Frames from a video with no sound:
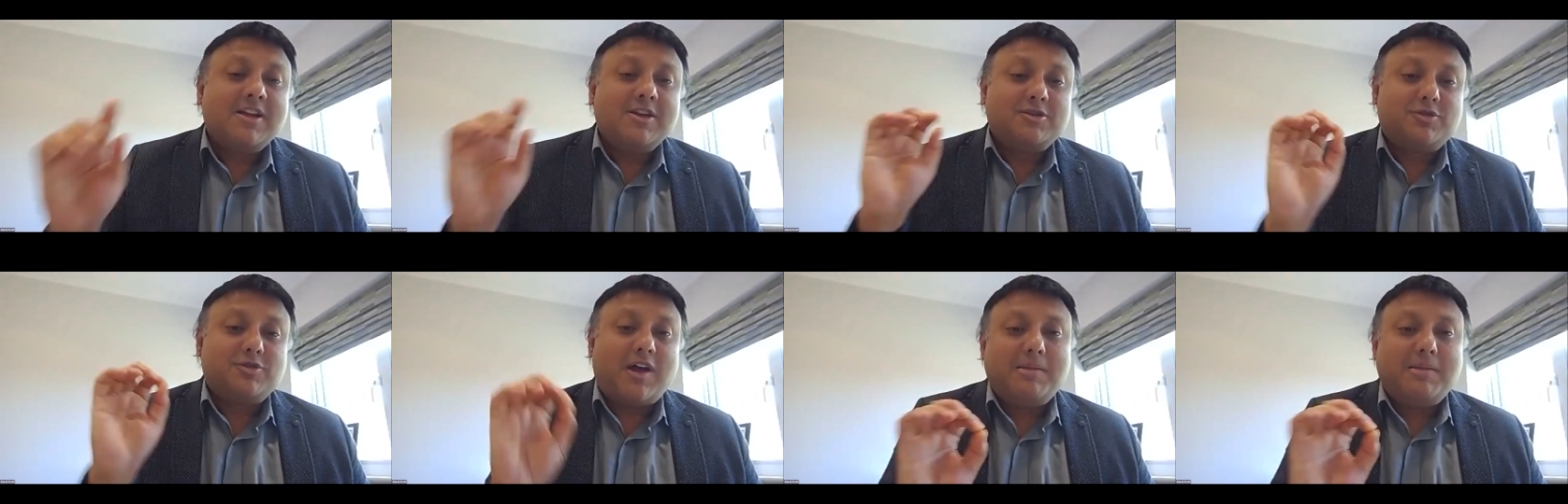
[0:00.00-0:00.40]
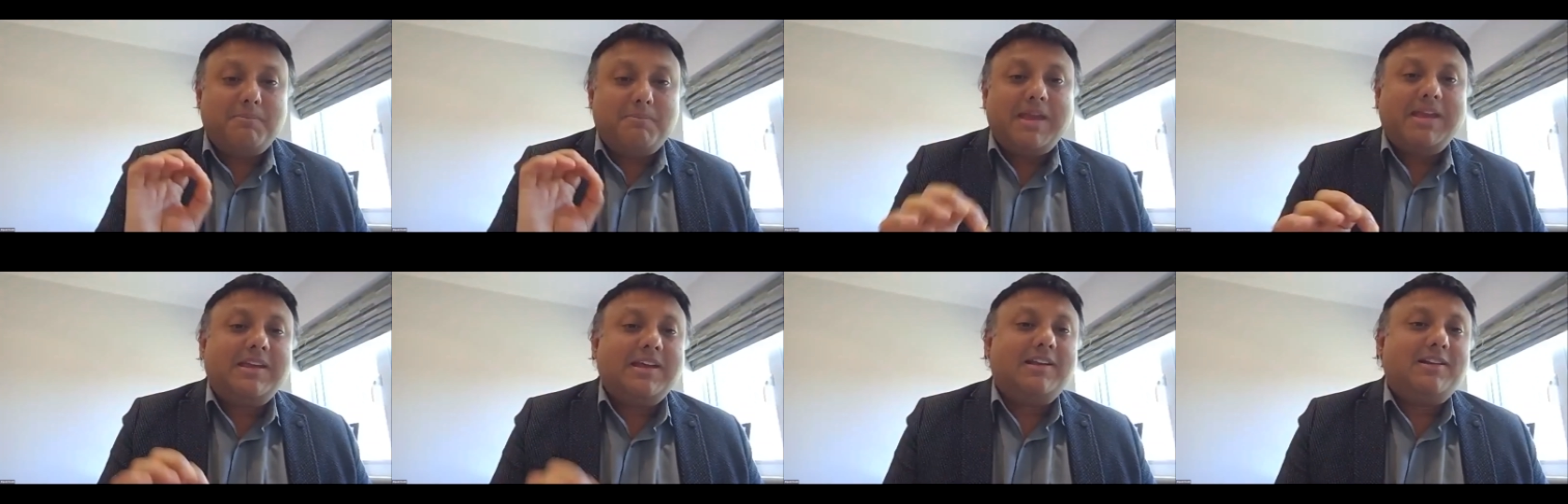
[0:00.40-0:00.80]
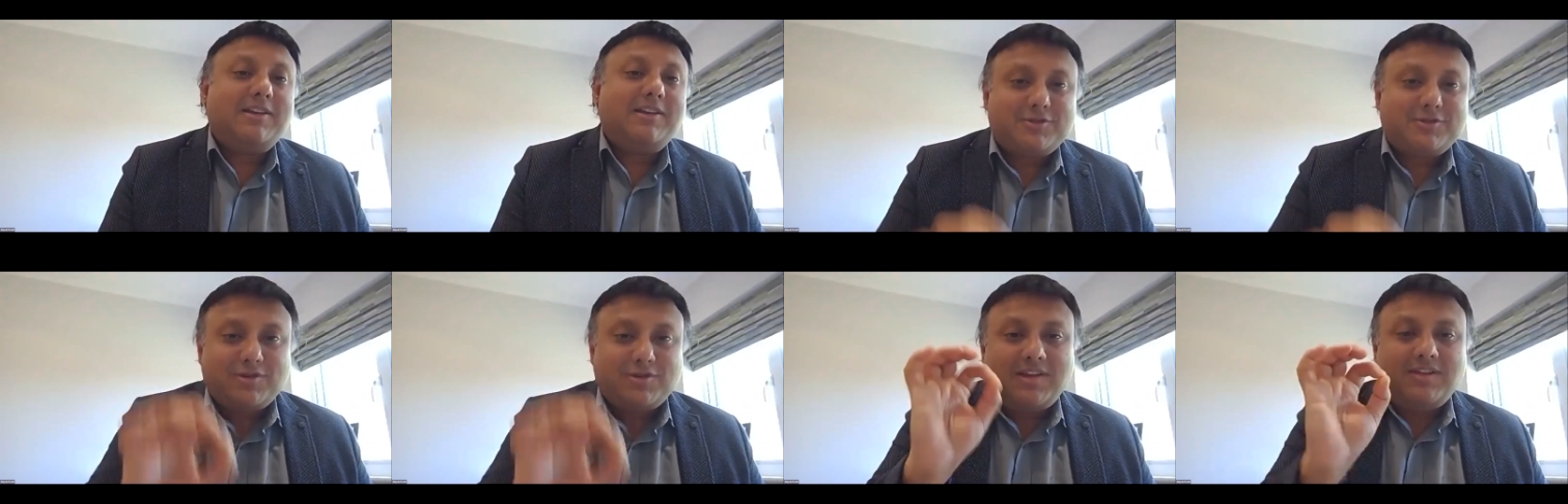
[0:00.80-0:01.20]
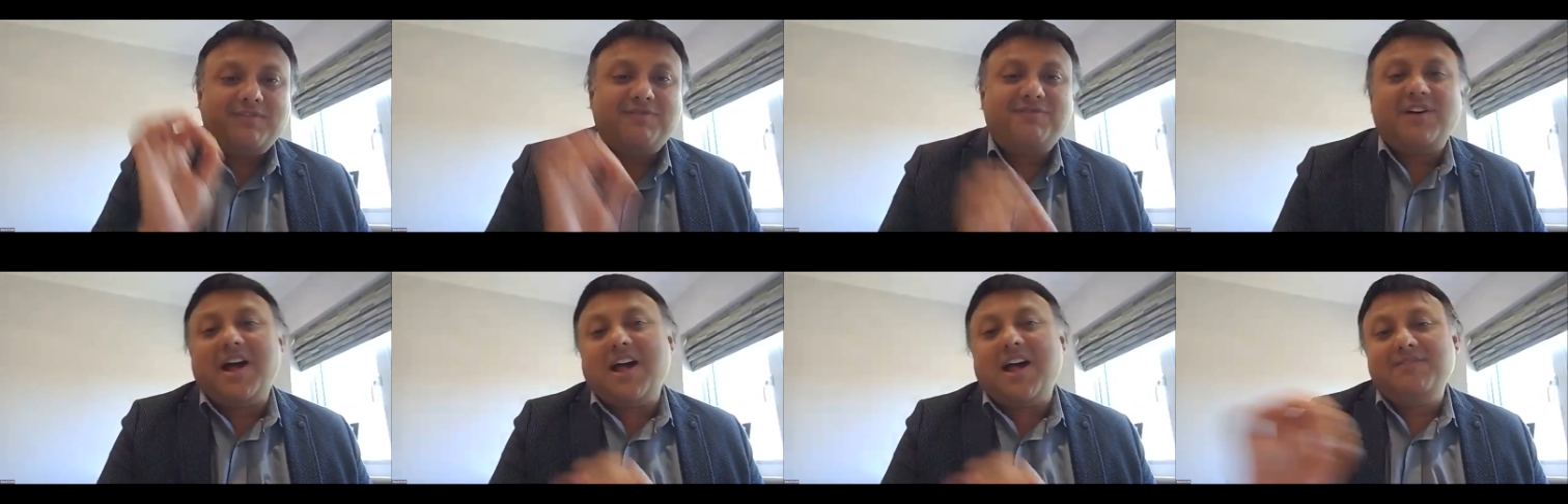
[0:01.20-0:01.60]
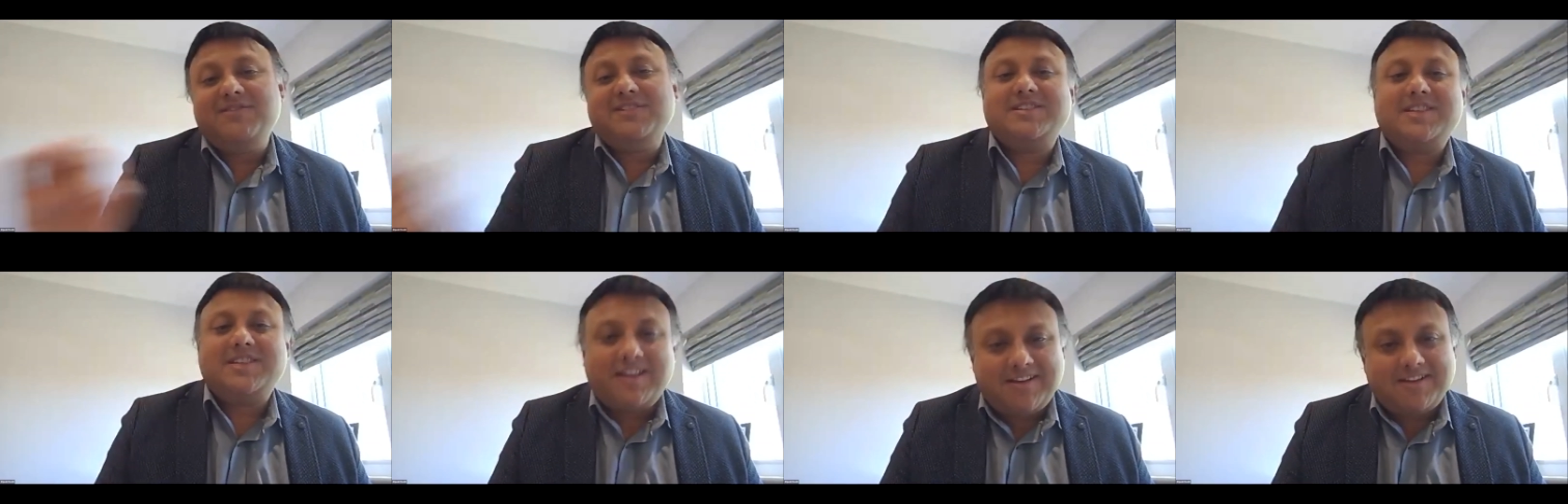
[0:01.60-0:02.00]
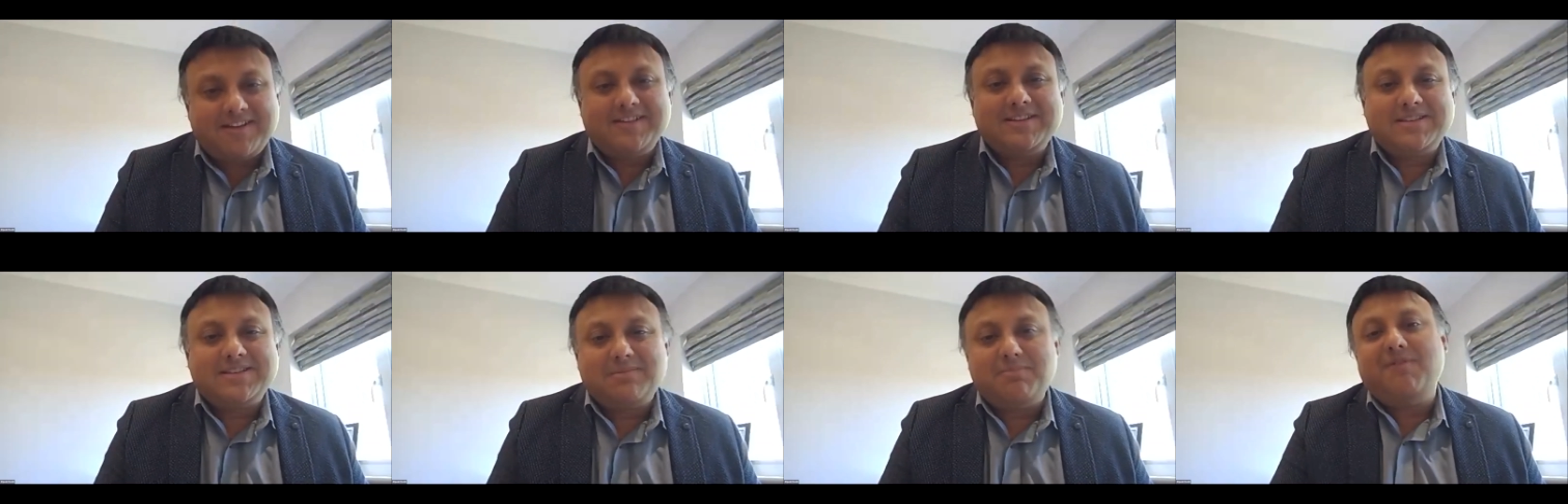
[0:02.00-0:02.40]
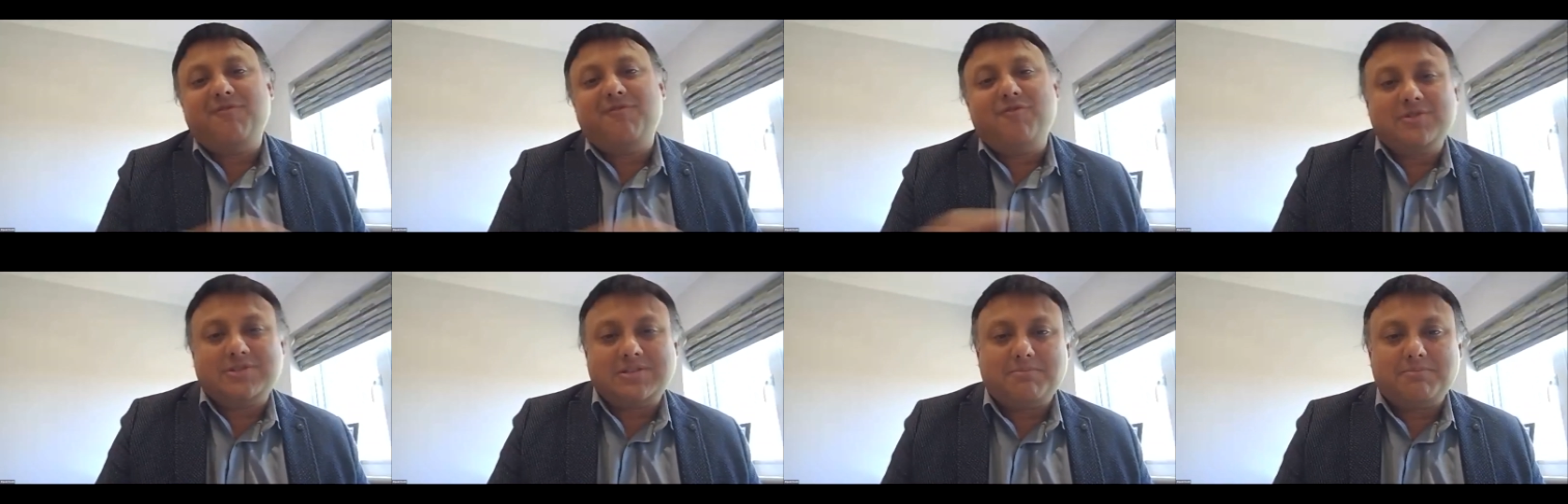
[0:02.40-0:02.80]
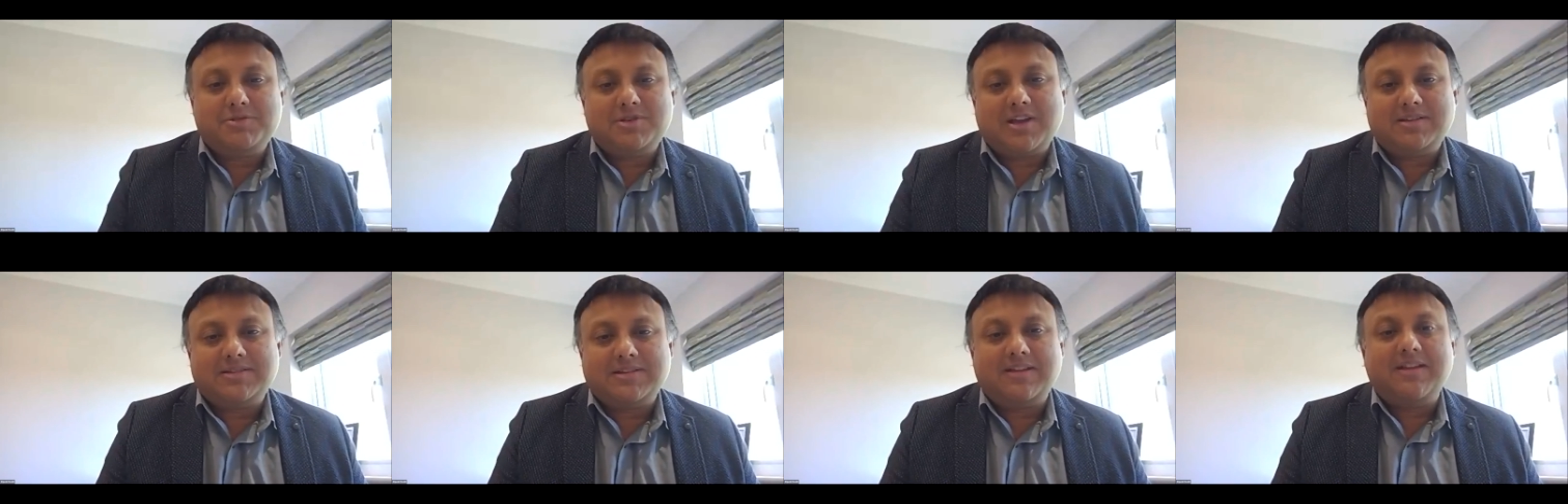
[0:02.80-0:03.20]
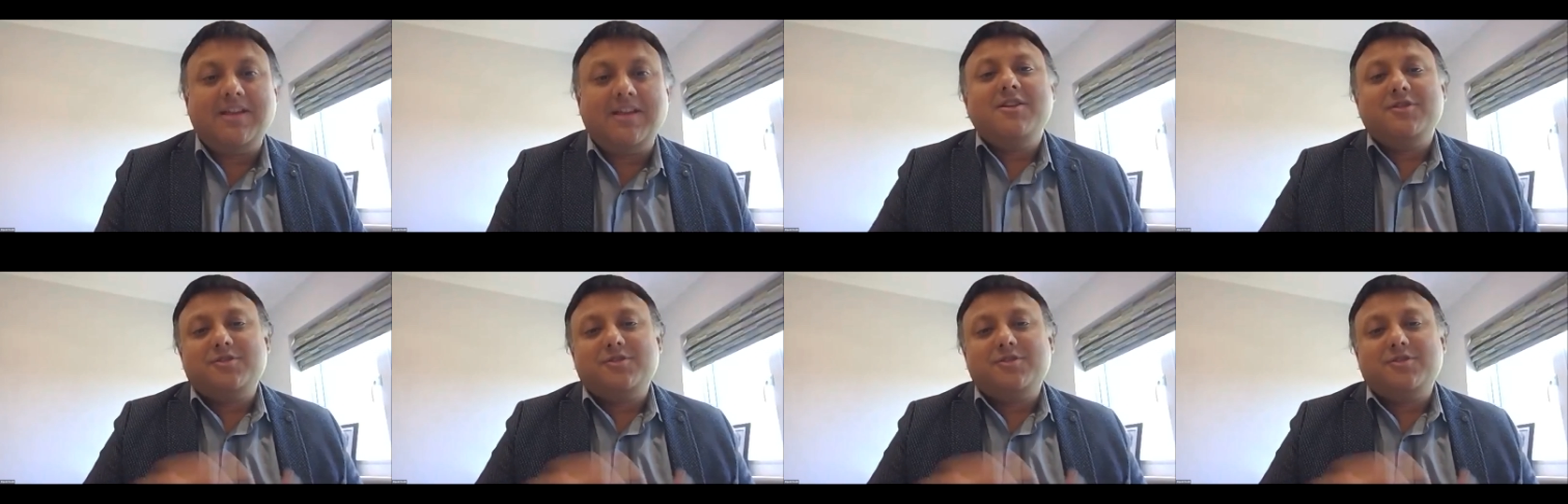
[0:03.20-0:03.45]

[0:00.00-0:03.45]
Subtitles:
So I make it literally 5 seconds before subjecting.